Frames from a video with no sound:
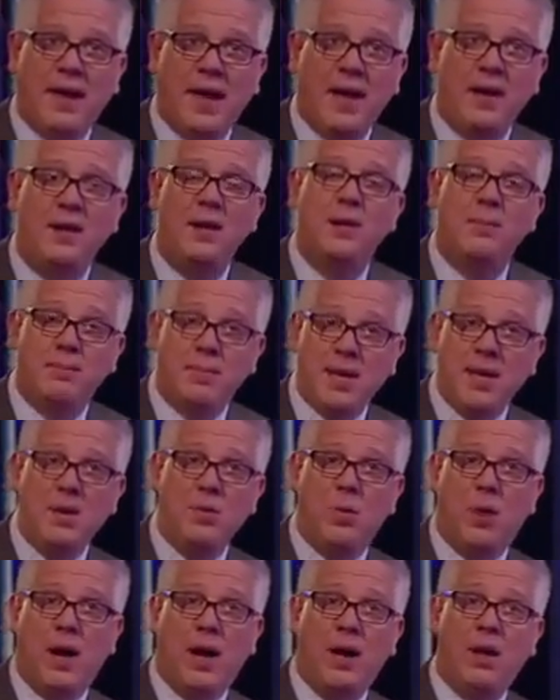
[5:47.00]
that.
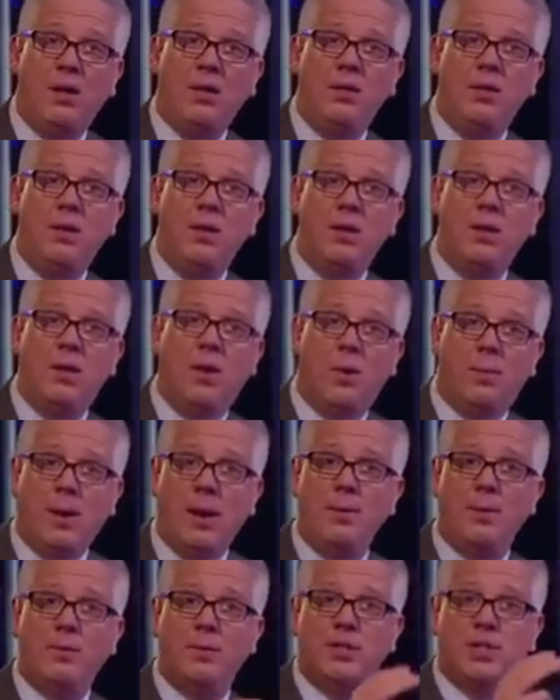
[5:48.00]
Meanwhile,
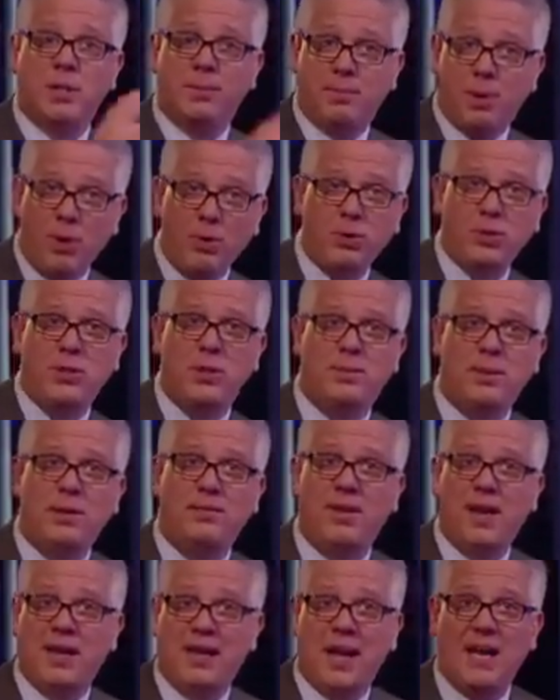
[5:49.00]
Obama was supposed to be
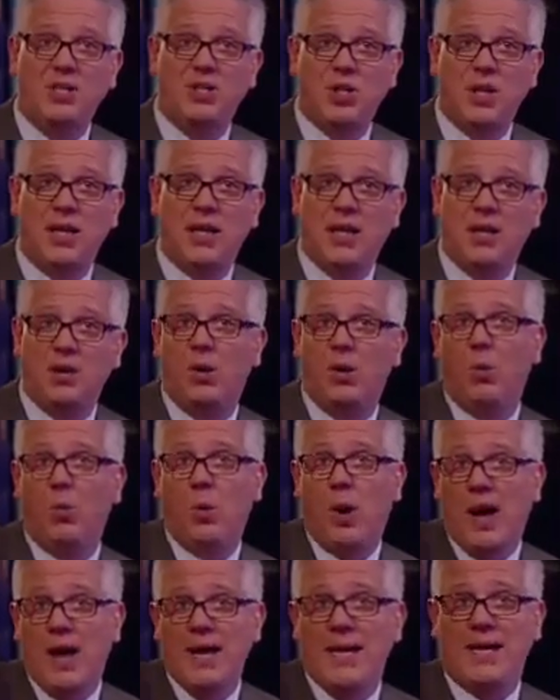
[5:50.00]
vacationing in
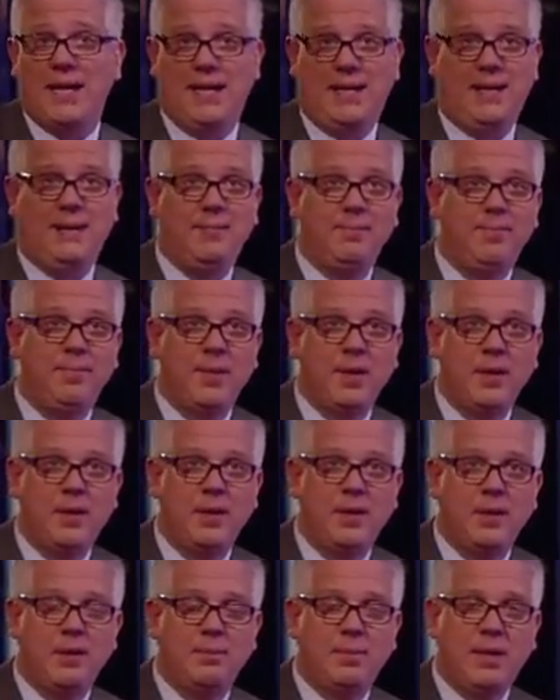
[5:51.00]
Hawaii,
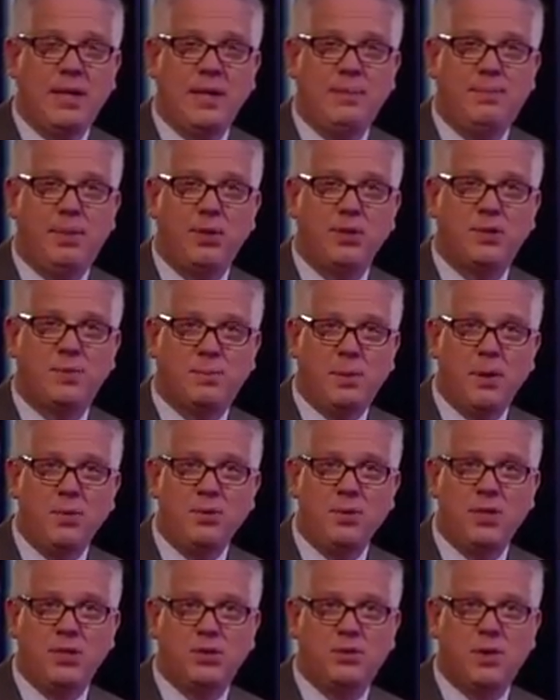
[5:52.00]
but he
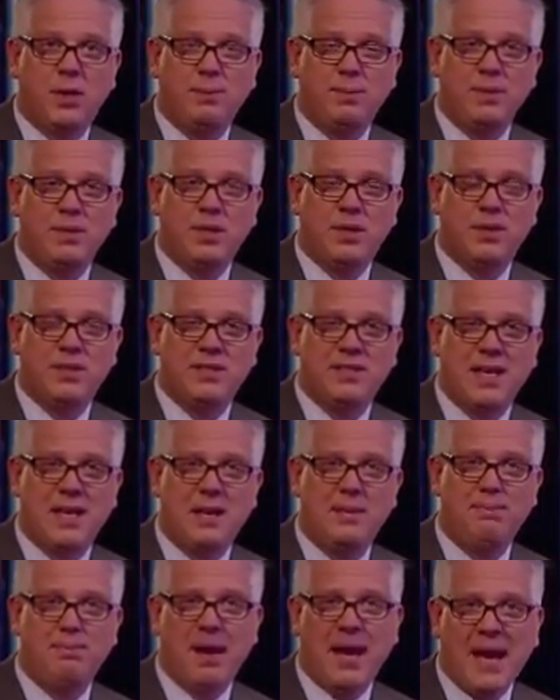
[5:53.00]
postponed his trip until the
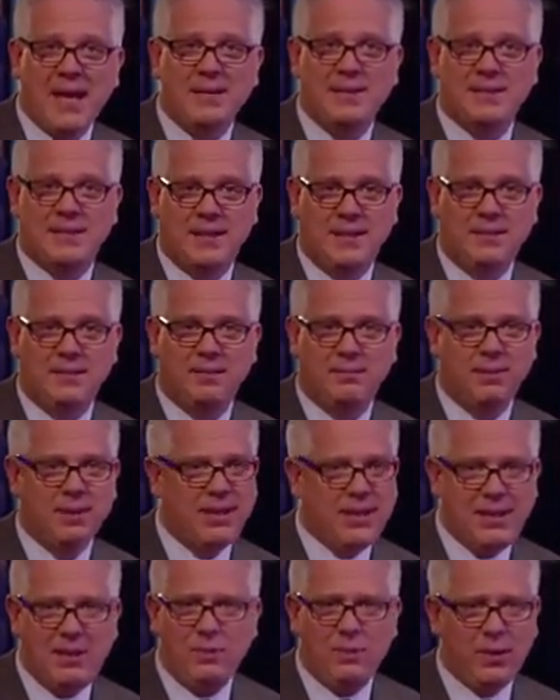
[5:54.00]
Senate passed it.
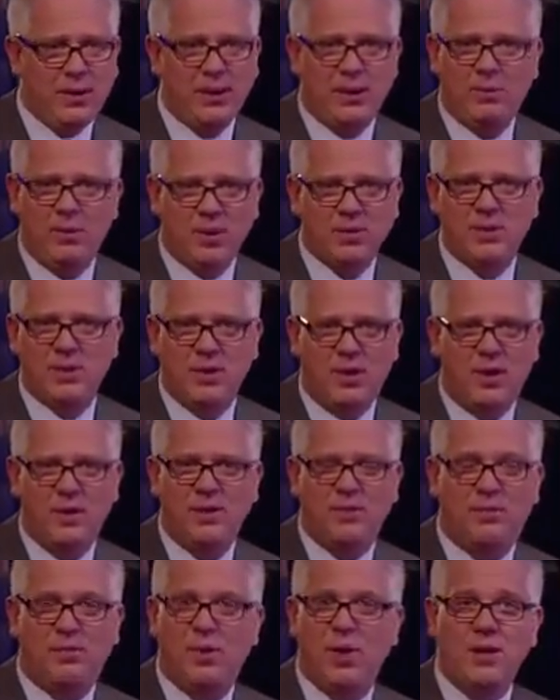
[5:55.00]
But he really wasn't
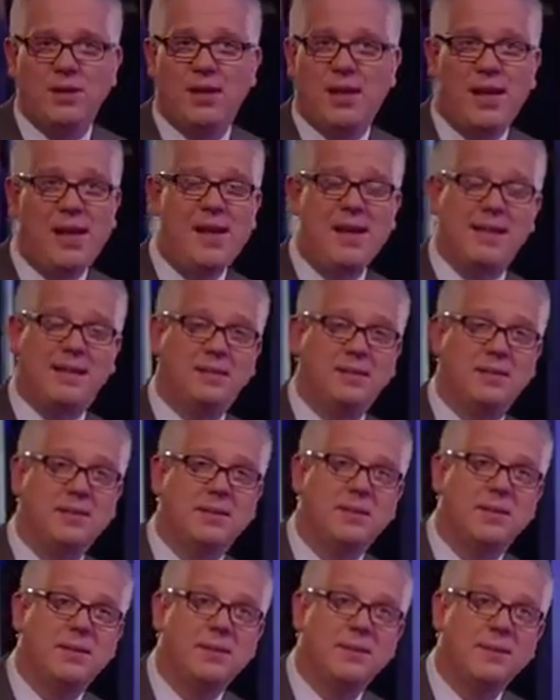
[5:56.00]
on the front
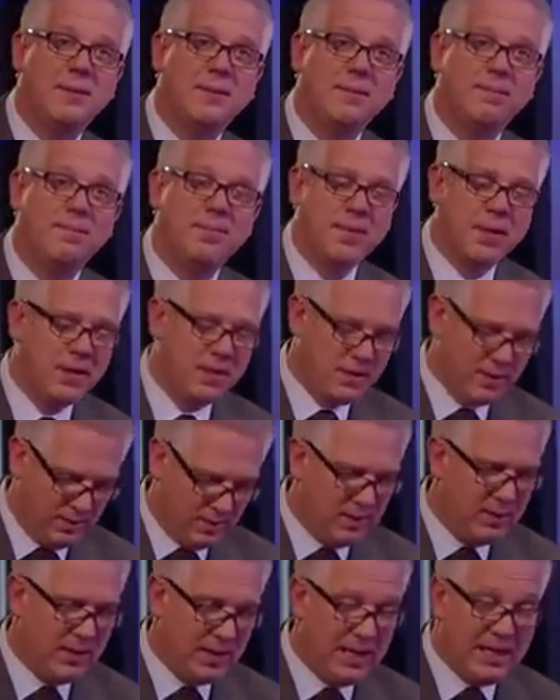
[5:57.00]
lines.
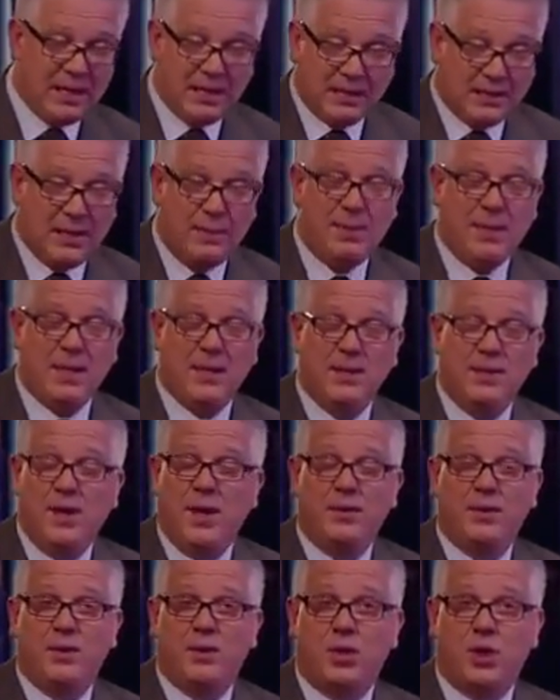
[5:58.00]
Libya,
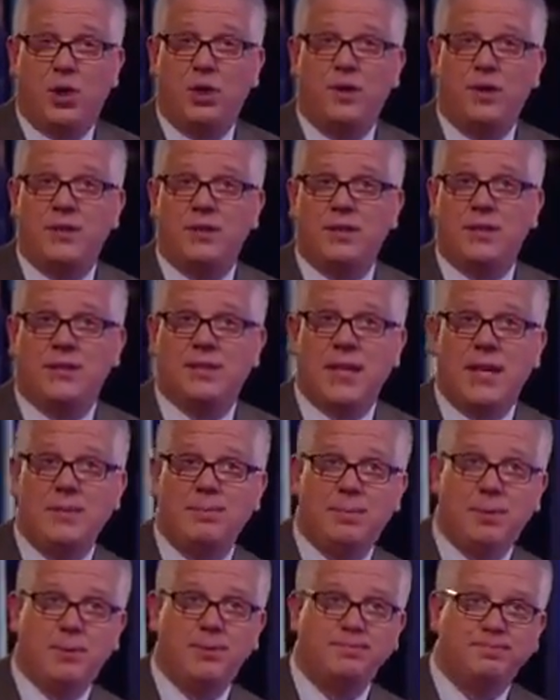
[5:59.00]
another current
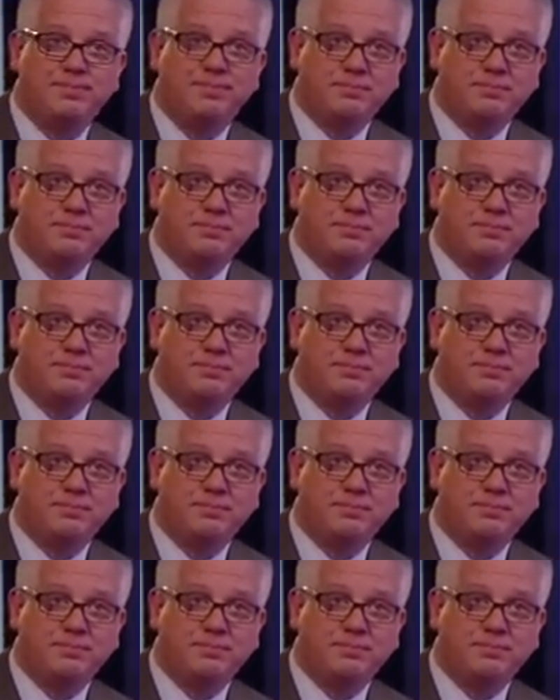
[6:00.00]
example.